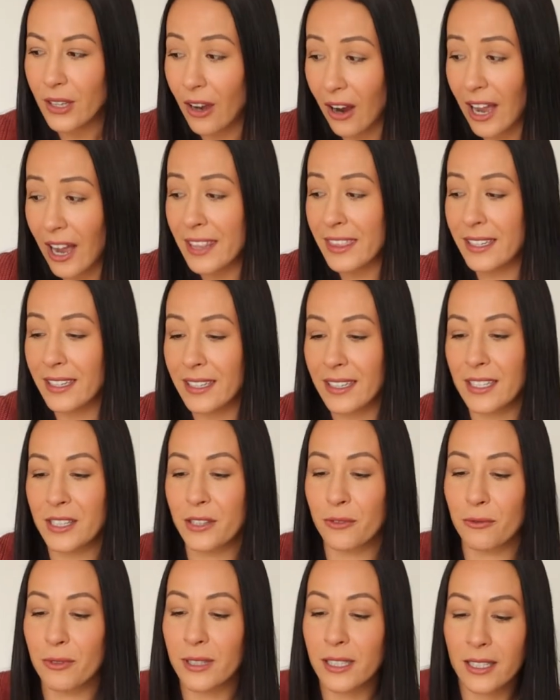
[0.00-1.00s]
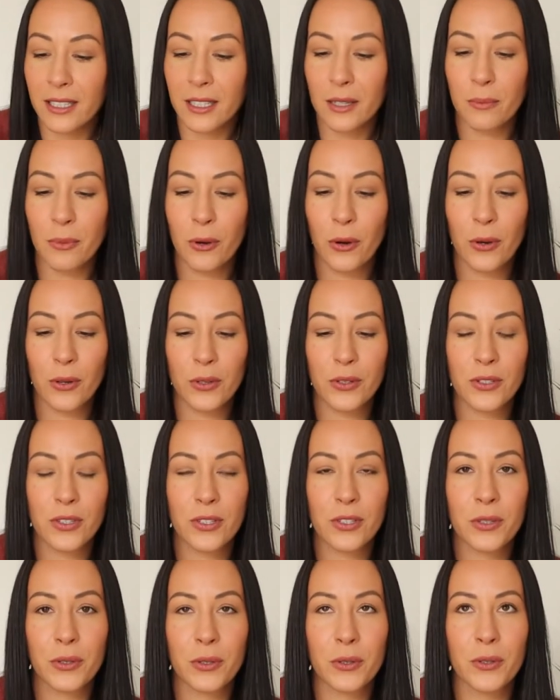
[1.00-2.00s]
I think it's really
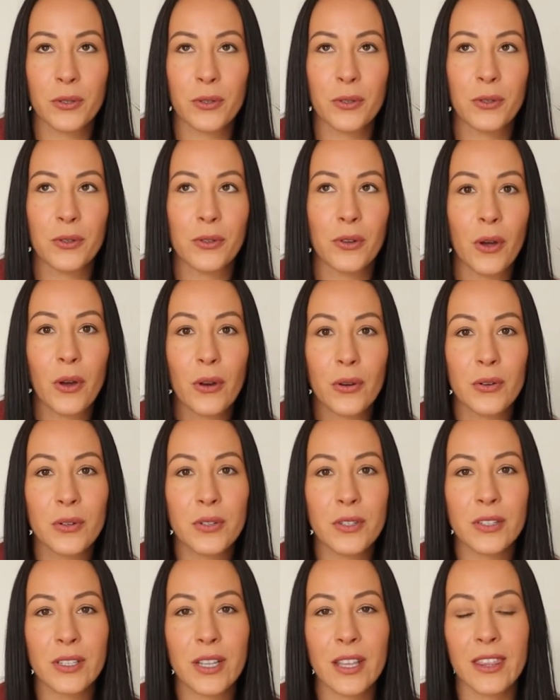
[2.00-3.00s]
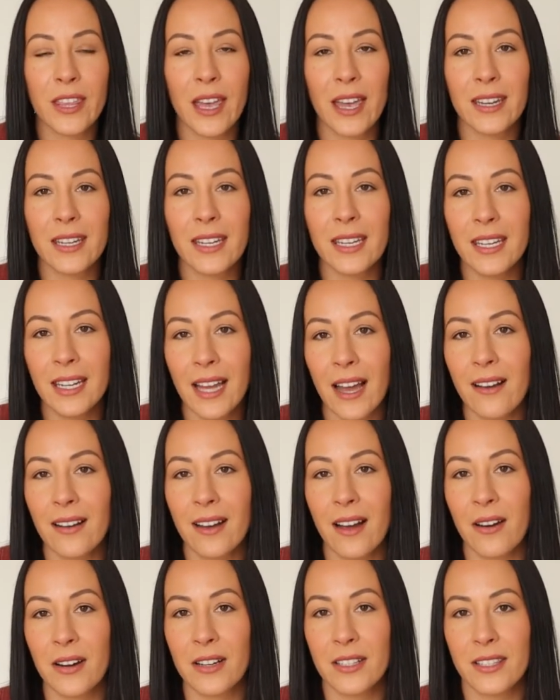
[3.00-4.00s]
important to note that in our
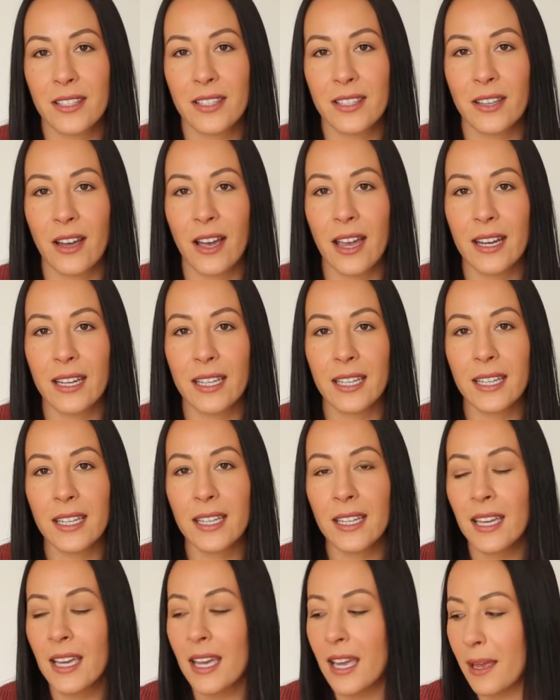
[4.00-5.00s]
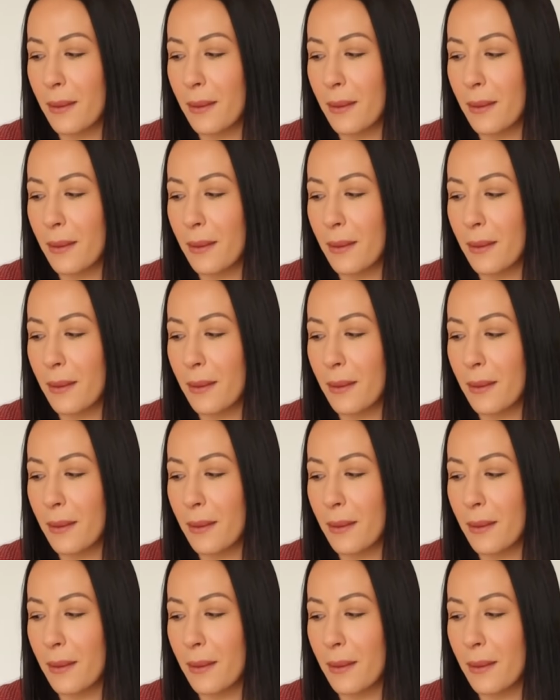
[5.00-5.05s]
current society,